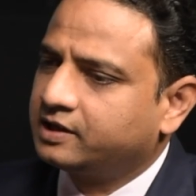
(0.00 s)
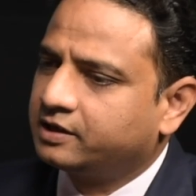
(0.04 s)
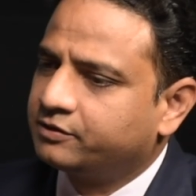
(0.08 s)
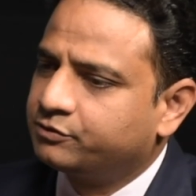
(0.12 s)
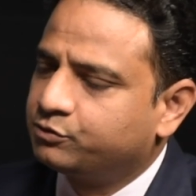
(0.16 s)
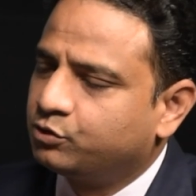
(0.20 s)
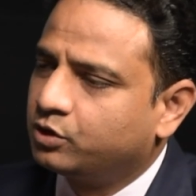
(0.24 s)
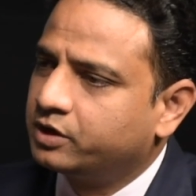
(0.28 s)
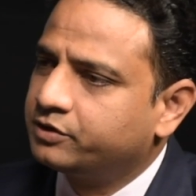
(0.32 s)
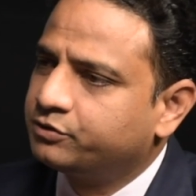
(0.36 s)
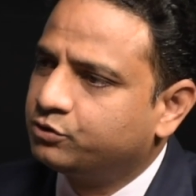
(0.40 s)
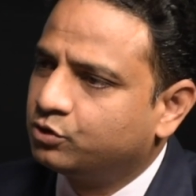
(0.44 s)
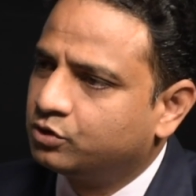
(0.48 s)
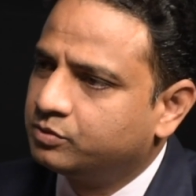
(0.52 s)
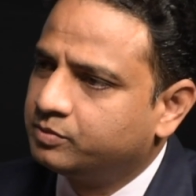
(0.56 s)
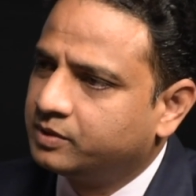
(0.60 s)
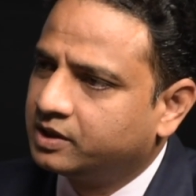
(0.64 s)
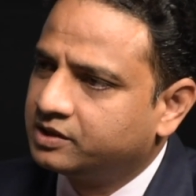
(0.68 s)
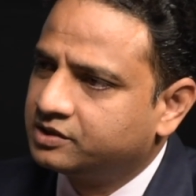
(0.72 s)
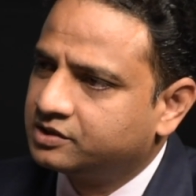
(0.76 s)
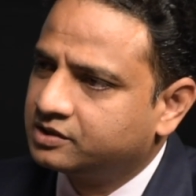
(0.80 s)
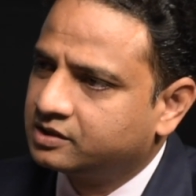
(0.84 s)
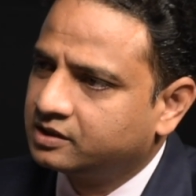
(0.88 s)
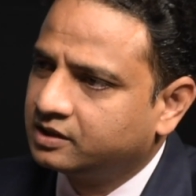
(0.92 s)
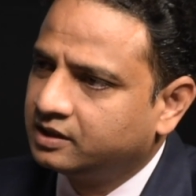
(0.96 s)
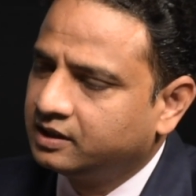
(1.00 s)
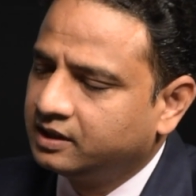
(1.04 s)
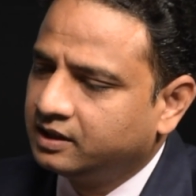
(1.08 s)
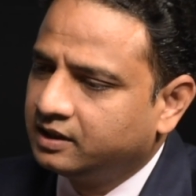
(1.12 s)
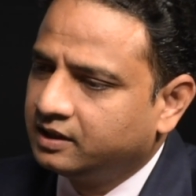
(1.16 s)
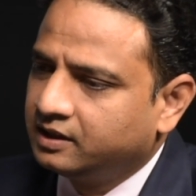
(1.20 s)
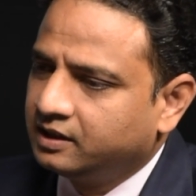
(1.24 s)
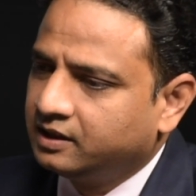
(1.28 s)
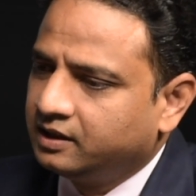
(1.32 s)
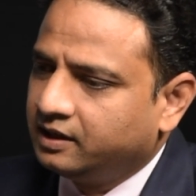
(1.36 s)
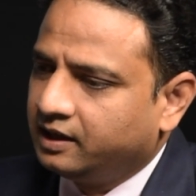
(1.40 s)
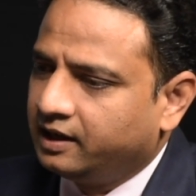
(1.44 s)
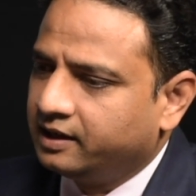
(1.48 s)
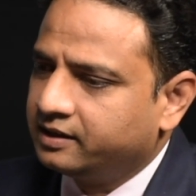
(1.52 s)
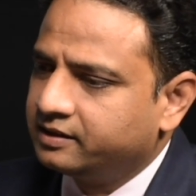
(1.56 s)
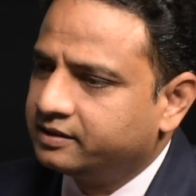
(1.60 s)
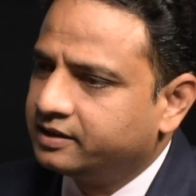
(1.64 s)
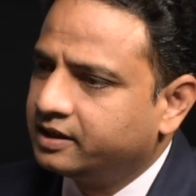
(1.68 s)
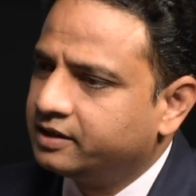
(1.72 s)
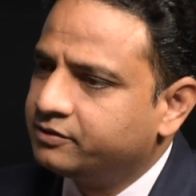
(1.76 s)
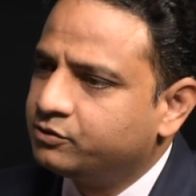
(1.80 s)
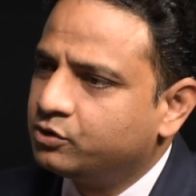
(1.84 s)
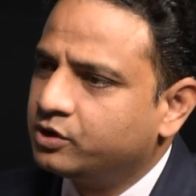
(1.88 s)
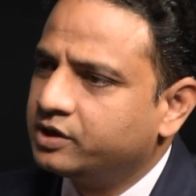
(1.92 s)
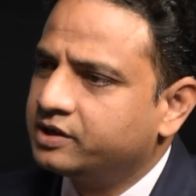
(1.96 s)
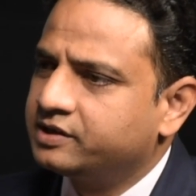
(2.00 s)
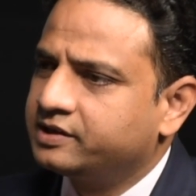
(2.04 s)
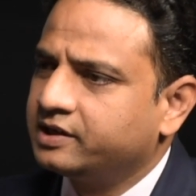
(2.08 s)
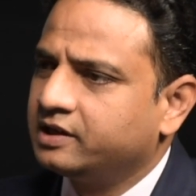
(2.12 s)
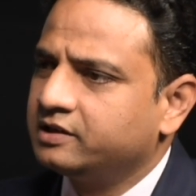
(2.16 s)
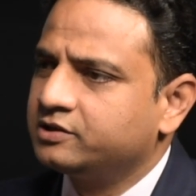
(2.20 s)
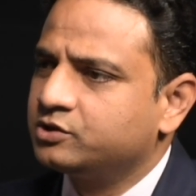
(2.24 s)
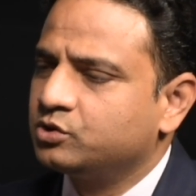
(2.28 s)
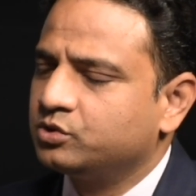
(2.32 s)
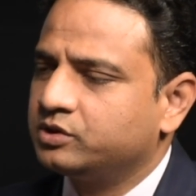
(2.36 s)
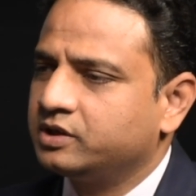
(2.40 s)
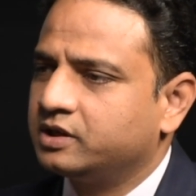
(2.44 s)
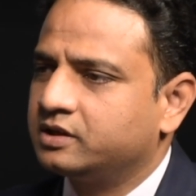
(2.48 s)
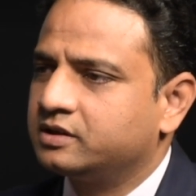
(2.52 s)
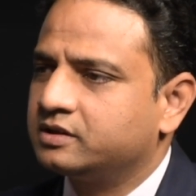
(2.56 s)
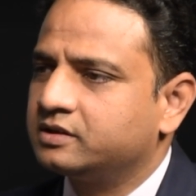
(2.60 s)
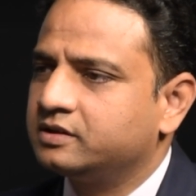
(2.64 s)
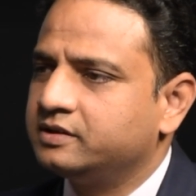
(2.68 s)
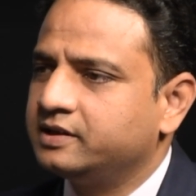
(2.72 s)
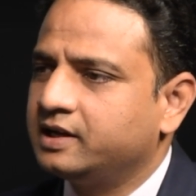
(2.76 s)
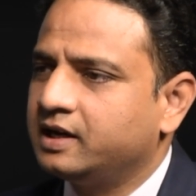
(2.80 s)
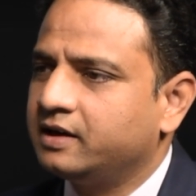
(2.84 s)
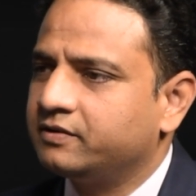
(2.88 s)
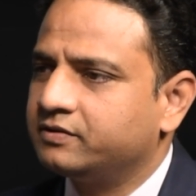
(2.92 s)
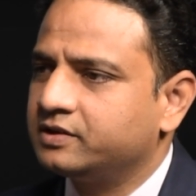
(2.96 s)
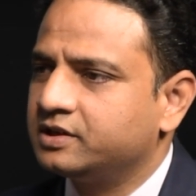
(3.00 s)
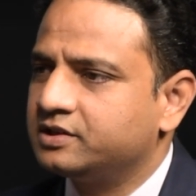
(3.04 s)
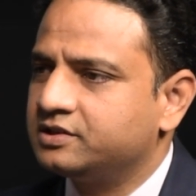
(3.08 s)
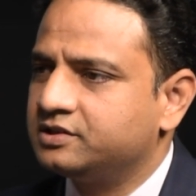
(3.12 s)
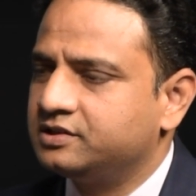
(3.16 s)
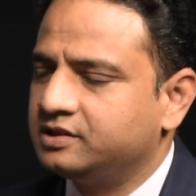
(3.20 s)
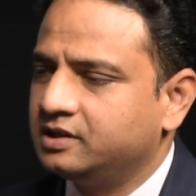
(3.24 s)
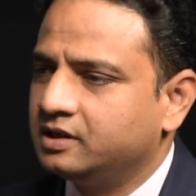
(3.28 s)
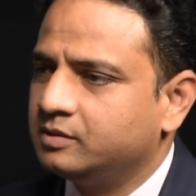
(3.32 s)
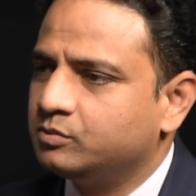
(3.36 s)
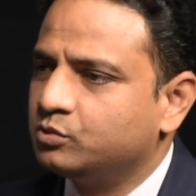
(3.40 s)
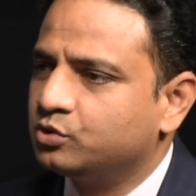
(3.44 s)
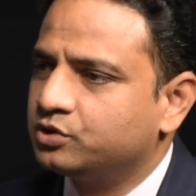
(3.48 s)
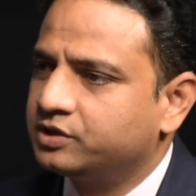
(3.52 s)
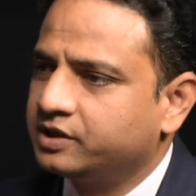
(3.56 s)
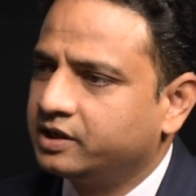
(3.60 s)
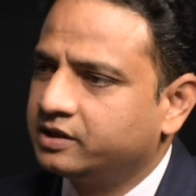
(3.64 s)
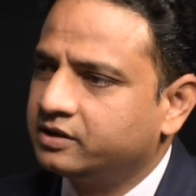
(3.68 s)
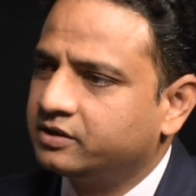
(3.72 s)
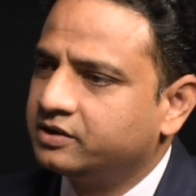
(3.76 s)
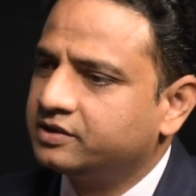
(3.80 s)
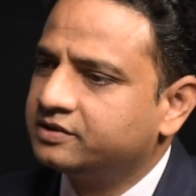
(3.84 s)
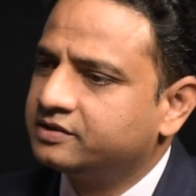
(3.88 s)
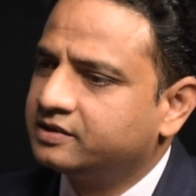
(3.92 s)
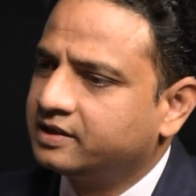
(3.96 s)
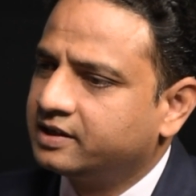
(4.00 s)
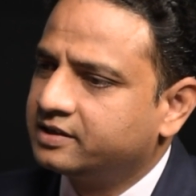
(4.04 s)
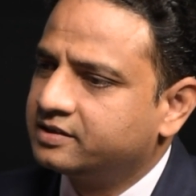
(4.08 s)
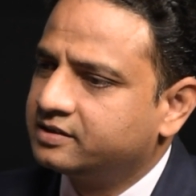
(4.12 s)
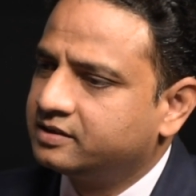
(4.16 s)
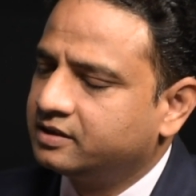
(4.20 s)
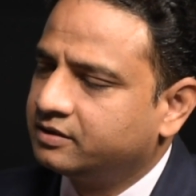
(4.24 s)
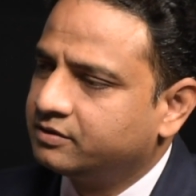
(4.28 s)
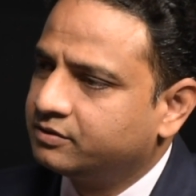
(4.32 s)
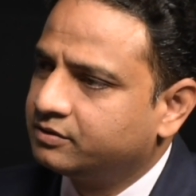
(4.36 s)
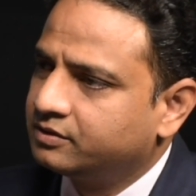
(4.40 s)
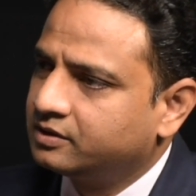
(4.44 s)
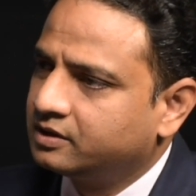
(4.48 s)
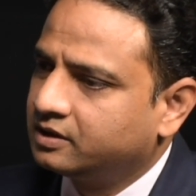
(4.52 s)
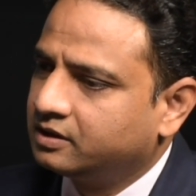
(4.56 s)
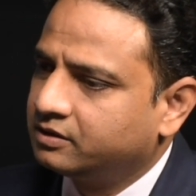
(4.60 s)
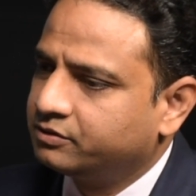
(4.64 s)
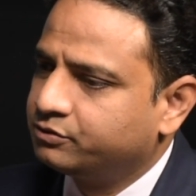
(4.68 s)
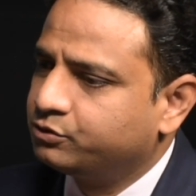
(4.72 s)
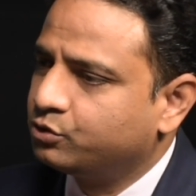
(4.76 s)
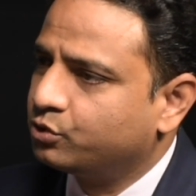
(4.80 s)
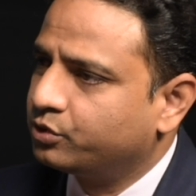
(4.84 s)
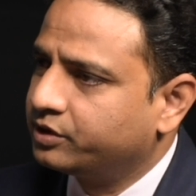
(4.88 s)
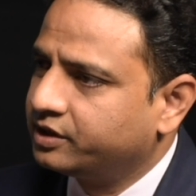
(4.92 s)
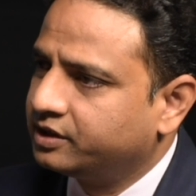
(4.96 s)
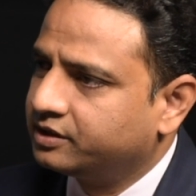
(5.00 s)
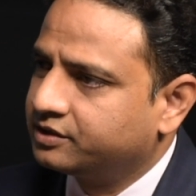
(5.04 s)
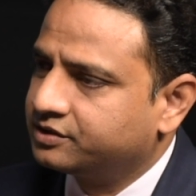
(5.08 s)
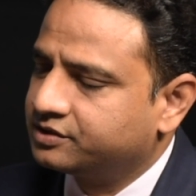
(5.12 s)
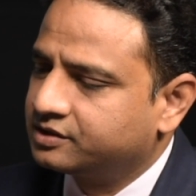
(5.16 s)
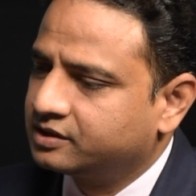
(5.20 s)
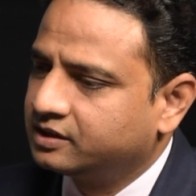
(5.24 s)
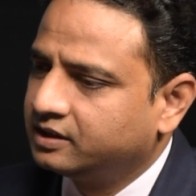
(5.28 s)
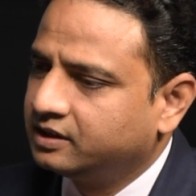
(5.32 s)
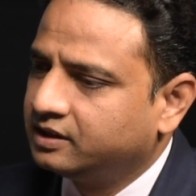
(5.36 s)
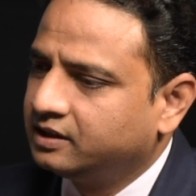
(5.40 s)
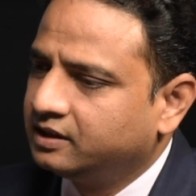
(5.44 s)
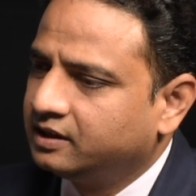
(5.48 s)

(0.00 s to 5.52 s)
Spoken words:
at 44 months. And therefore it tells you that the average CMO tenure is less than 4 years.